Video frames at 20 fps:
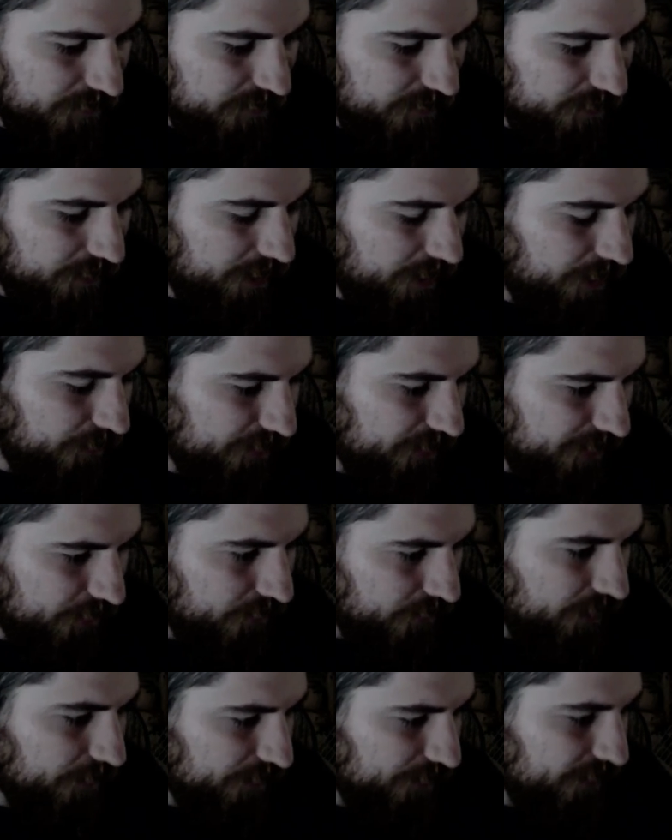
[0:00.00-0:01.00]
what they
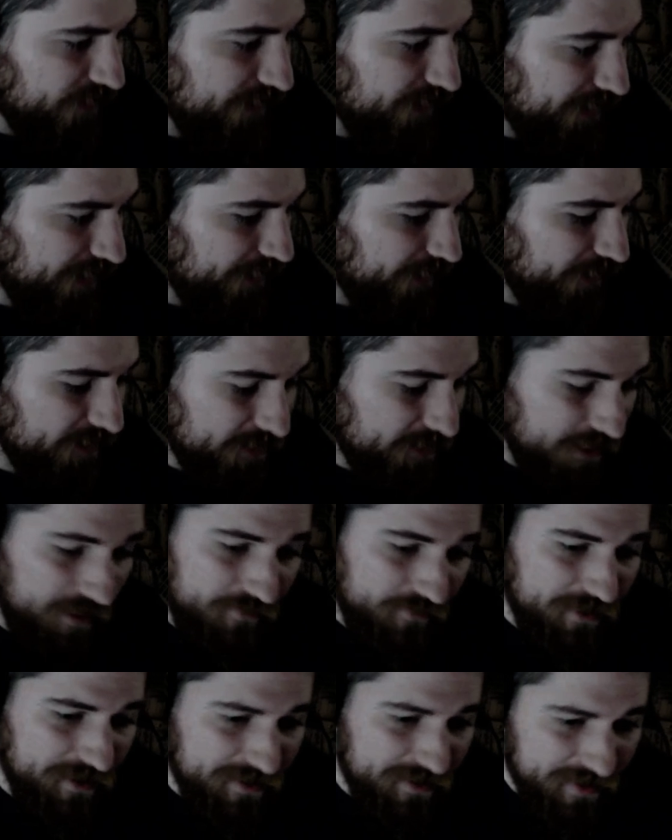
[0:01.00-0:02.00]
want. But anyways, I digress. Do you have
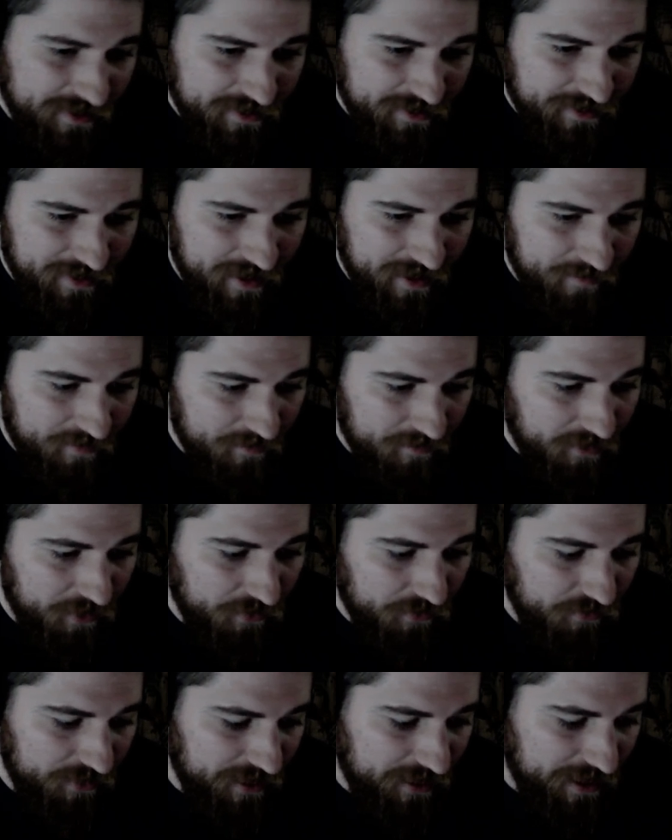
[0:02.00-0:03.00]
anything
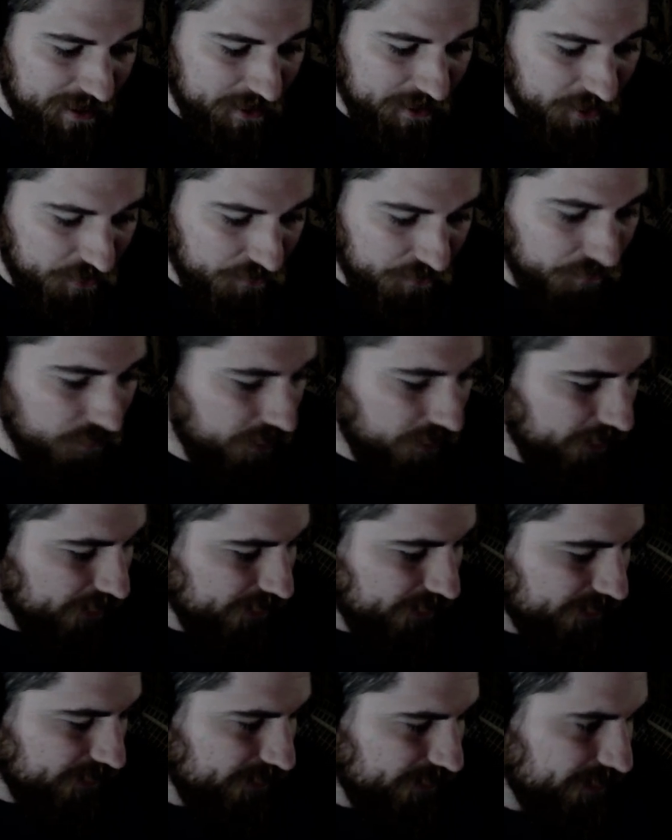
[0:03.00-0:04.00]
MMO that you want
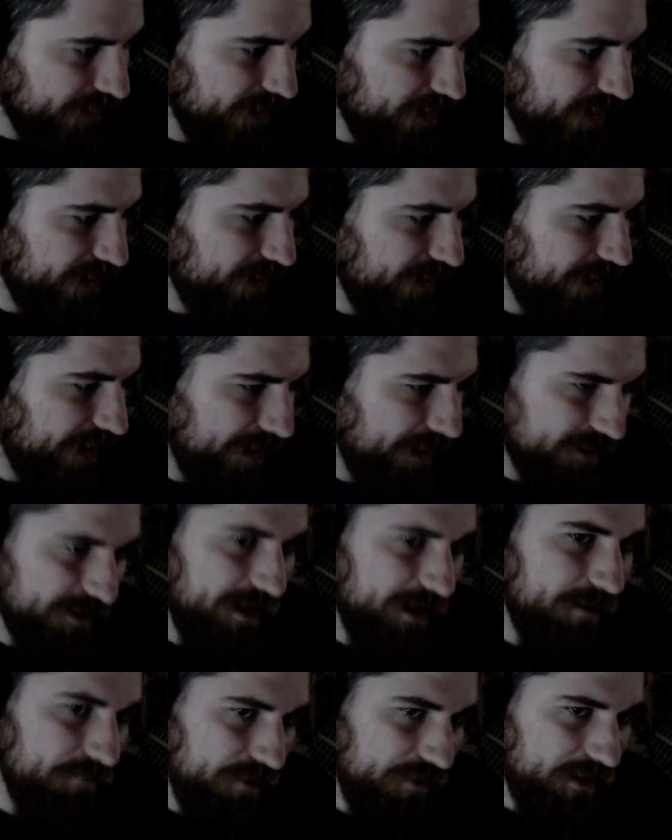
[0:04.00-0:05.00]
to see that has
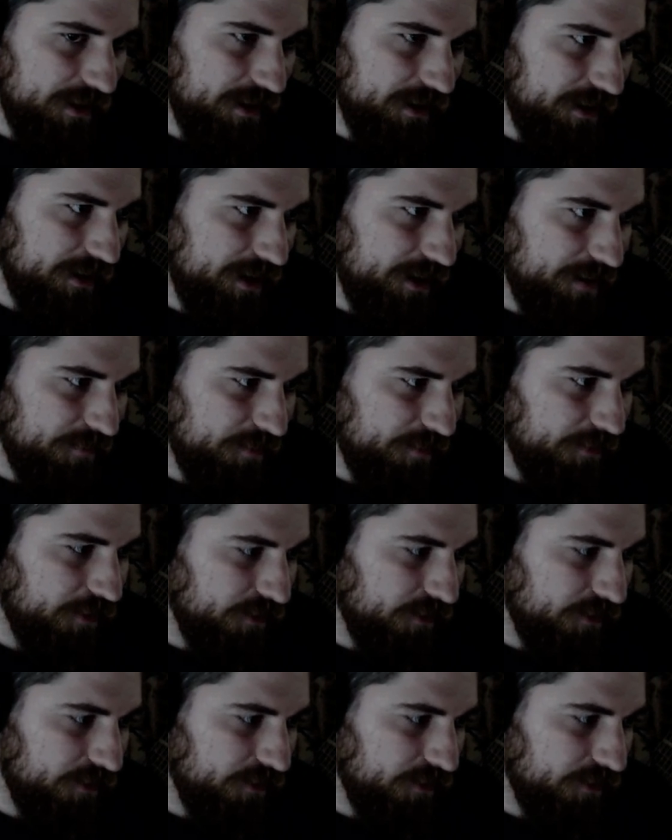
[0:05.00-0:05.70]
not been in an MMO